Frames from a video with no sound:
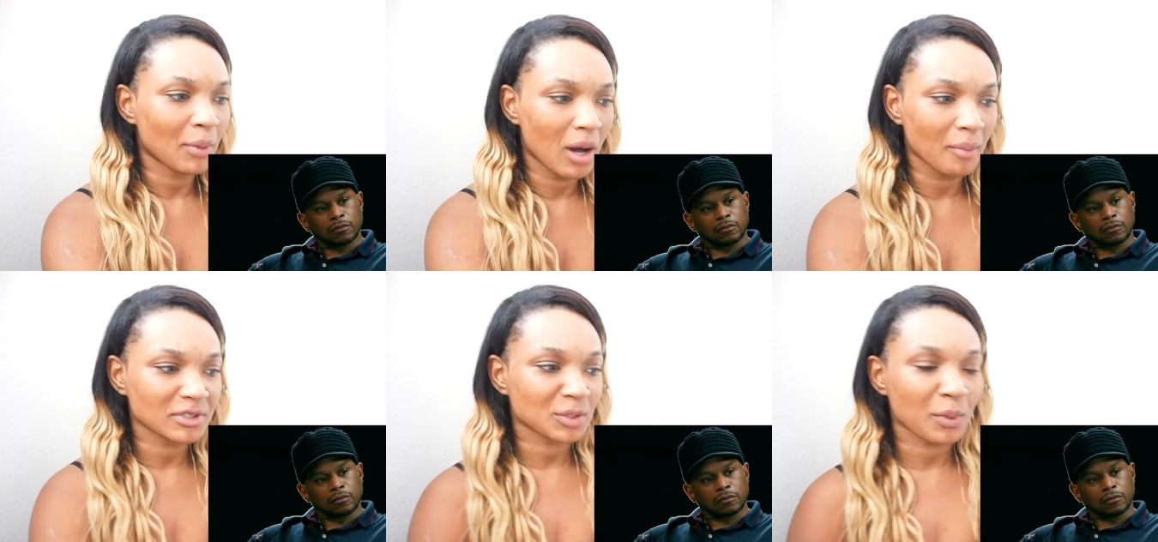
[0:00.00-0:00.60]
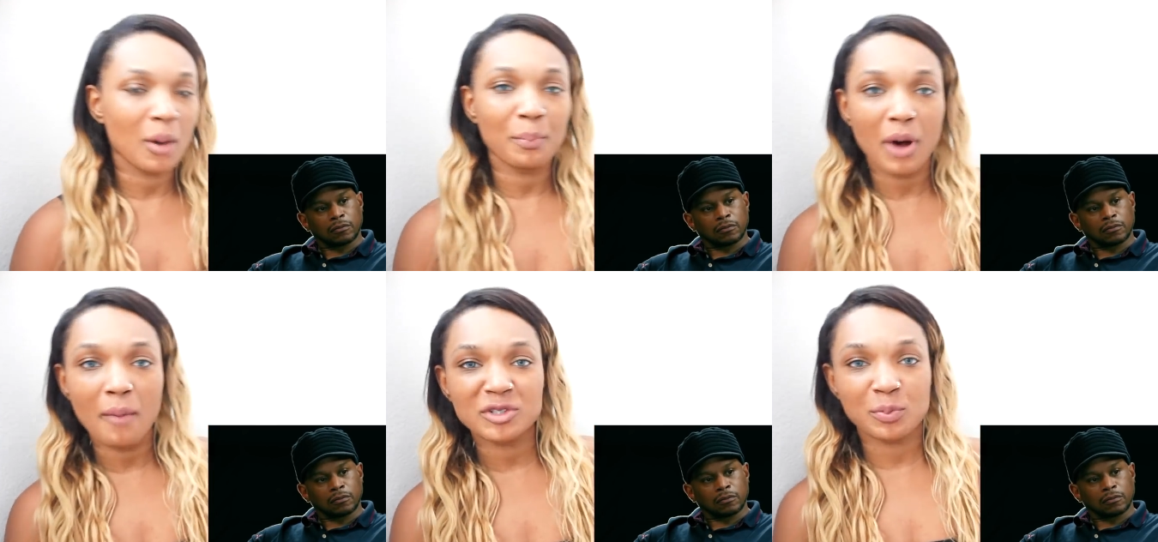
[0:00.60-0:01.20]
Speaker 1: pump, pump,
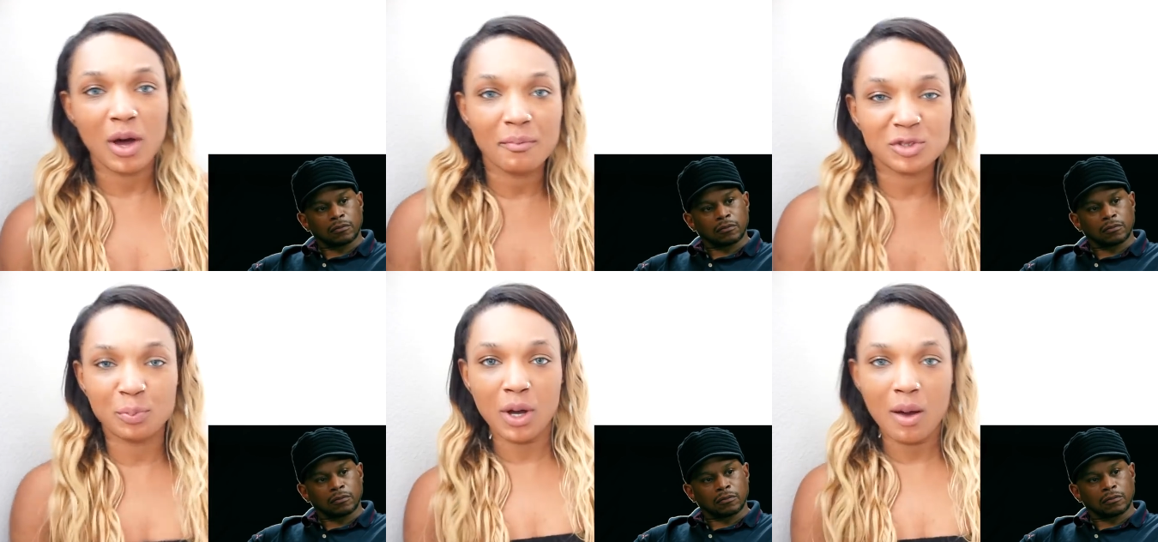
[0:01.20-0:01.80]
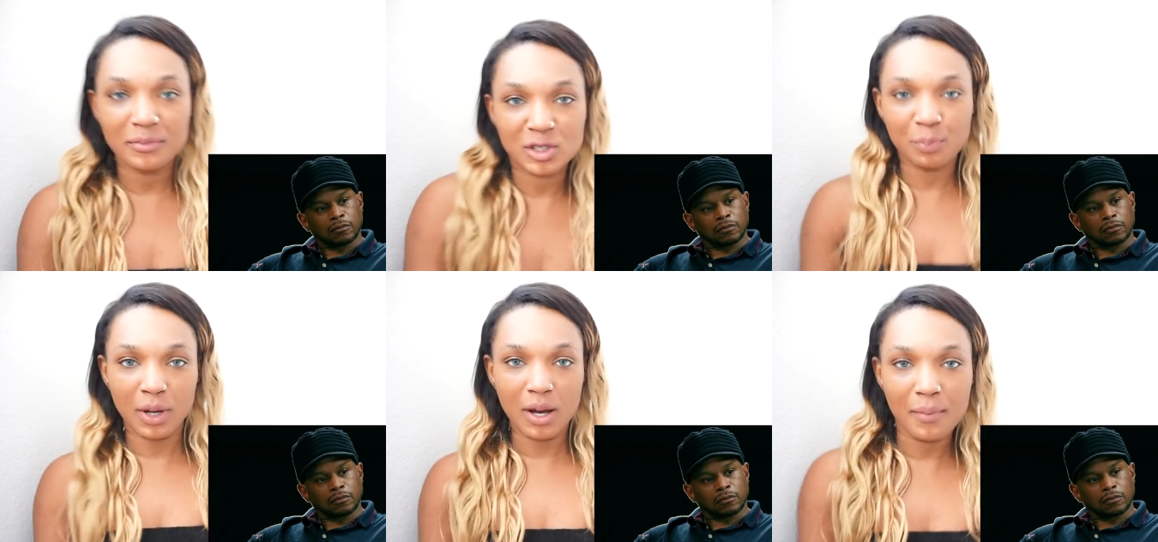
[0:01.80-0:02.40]
pump, pump, pump,
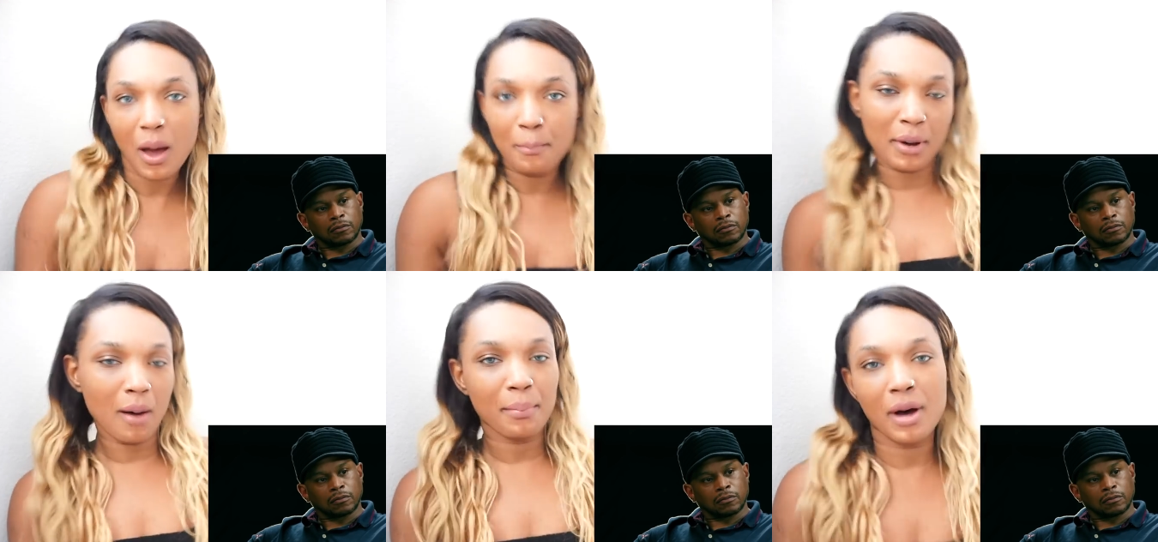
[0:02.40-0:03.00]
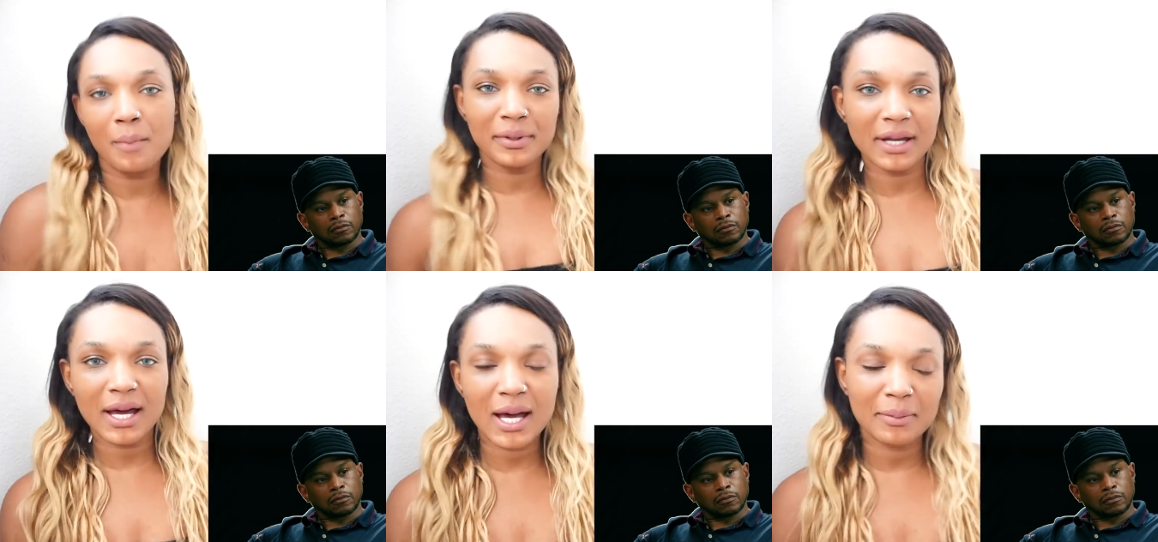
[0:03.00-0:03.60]
pump, pump, pump it
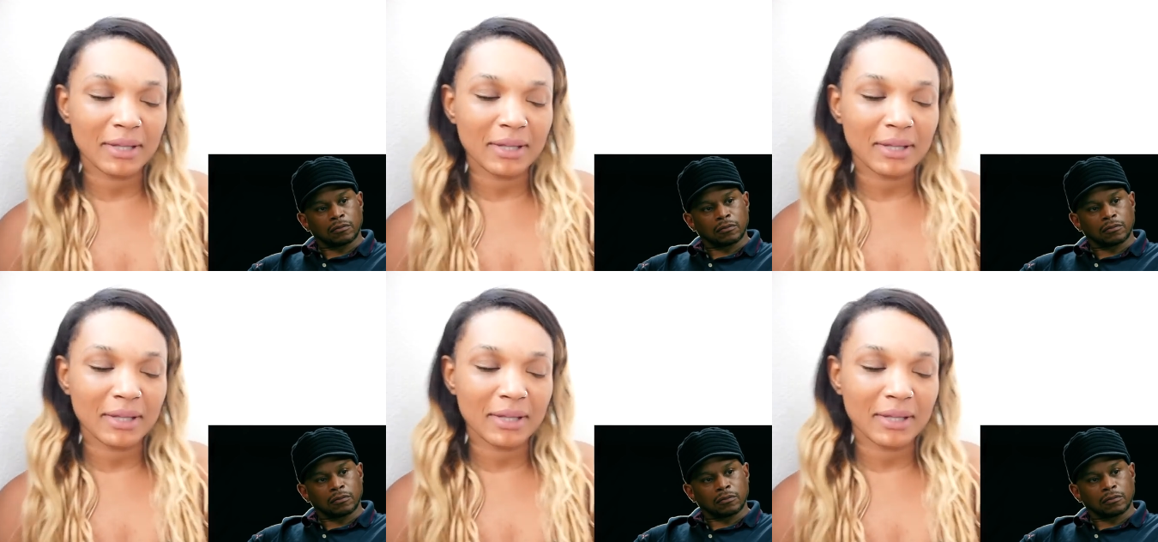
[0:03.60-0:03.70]
up.